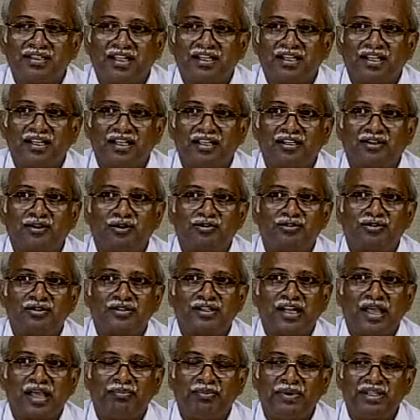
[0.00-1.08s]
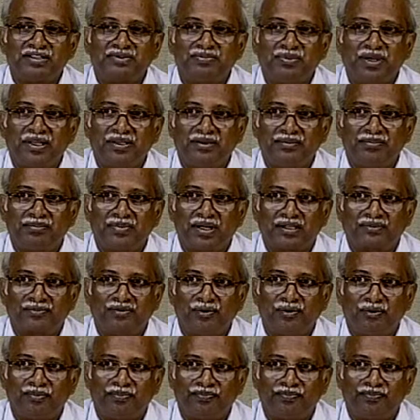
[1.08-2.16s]
that I can also damage my
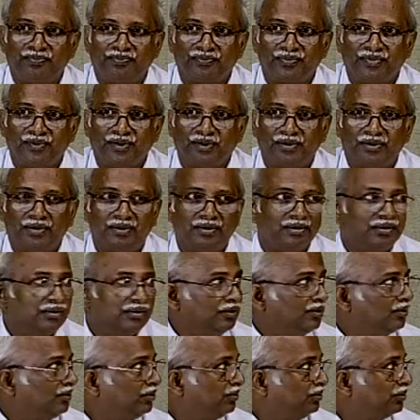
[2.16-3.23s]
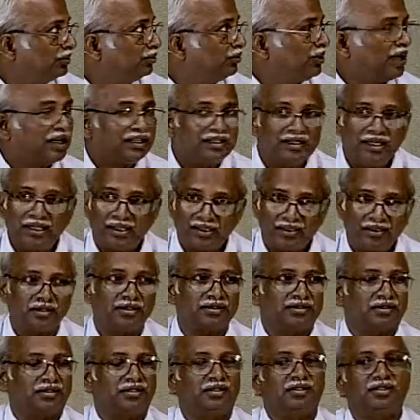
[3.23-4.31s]
platform with one leg
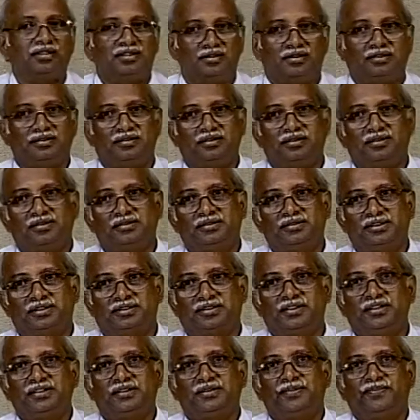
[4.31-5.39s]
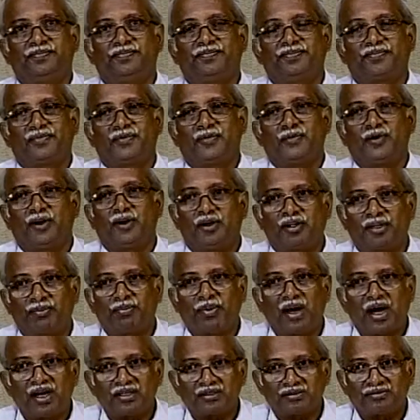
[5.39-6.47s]
or this thing or a
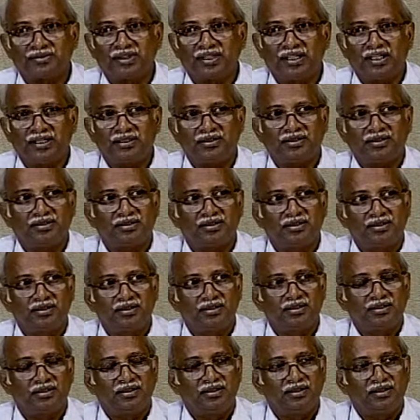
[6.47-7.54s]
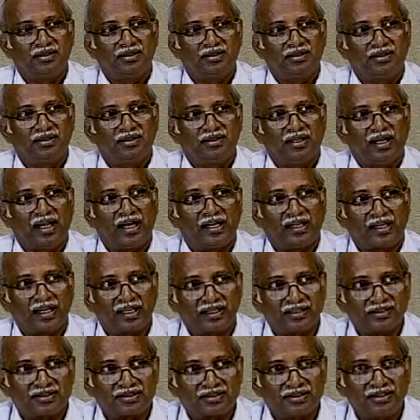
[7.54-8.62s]
part of the leg, and I
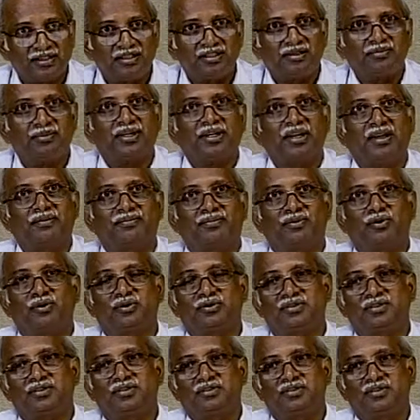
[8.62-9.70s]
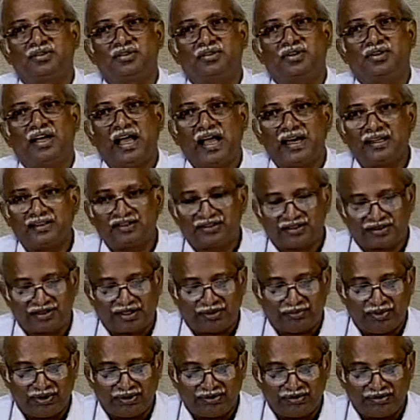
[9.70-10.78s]
can still remain afloat and
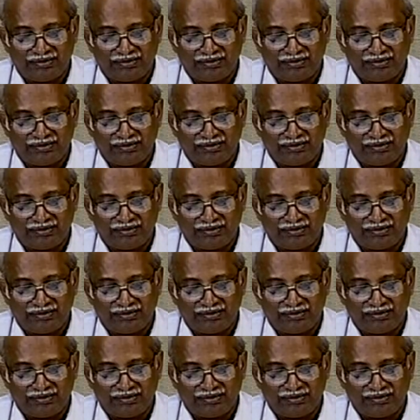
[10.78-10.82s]
stable.